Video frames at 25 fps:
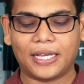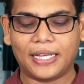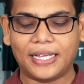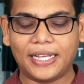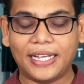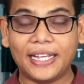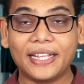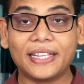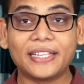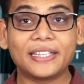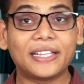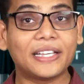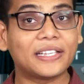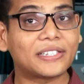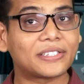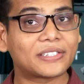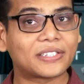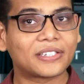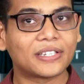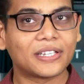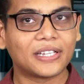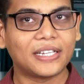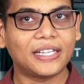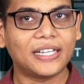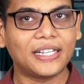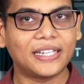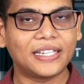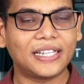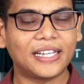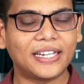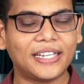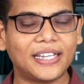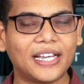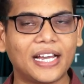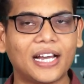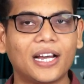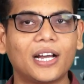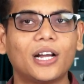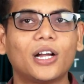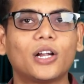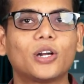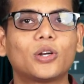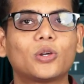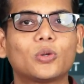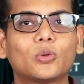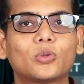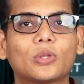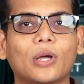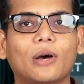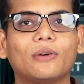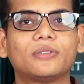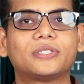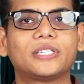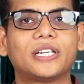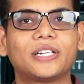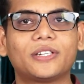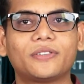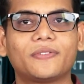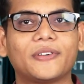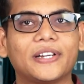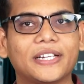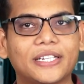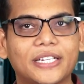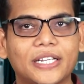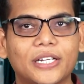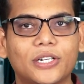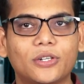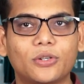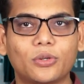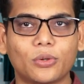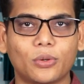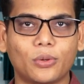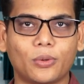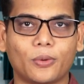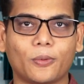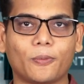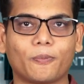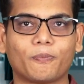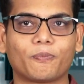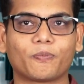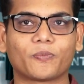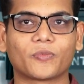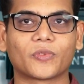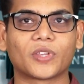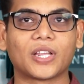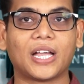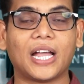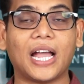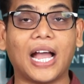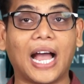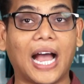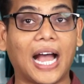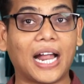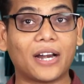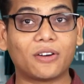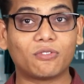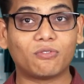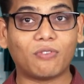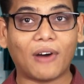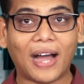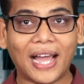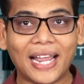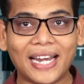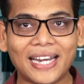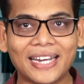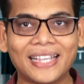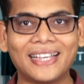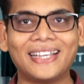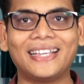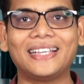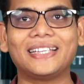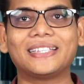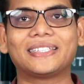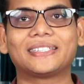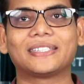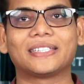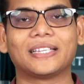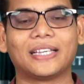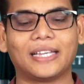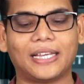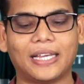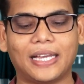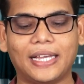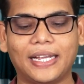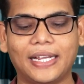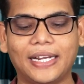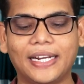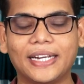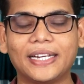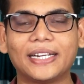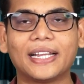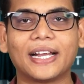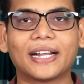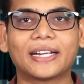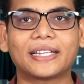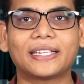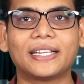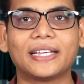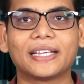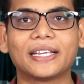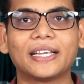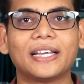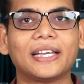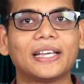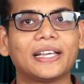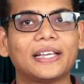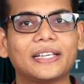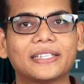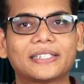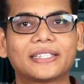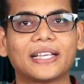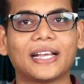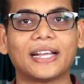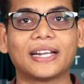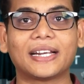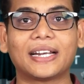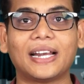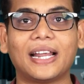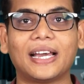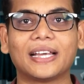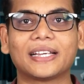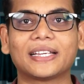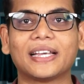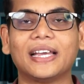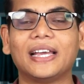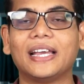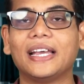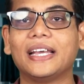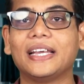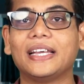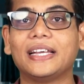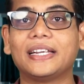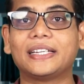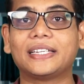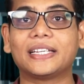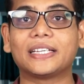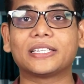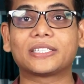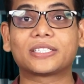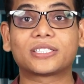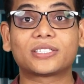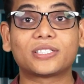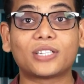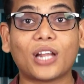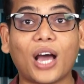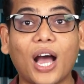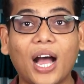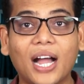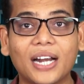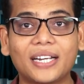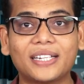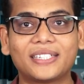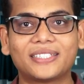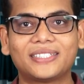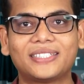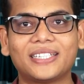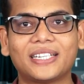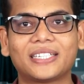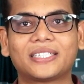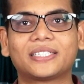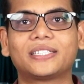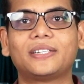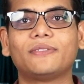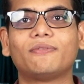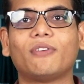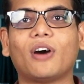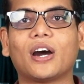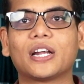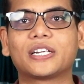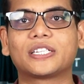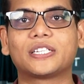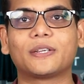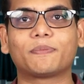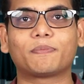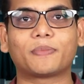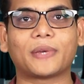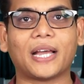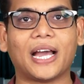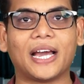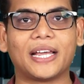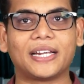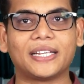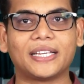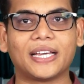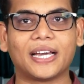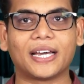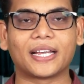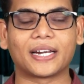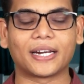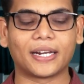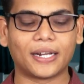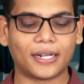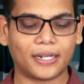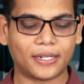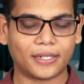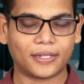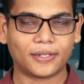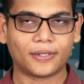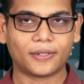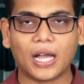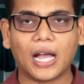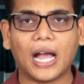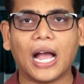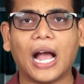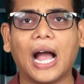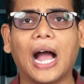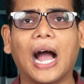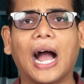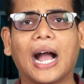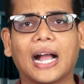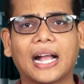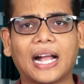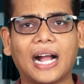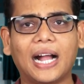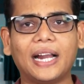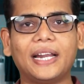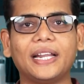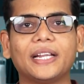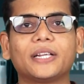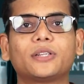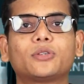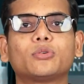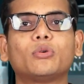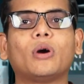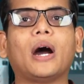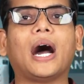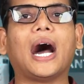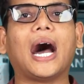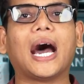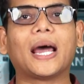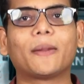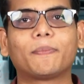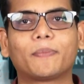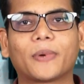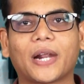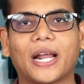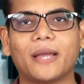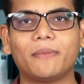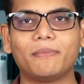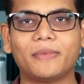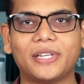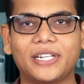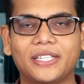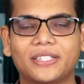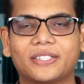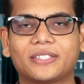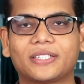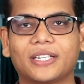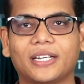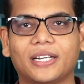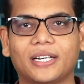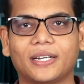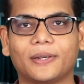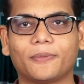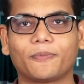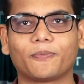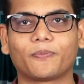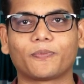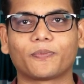in the year 2022, and while he is inducting, he said like it is not just a warship carrier. According to our Prime Minister,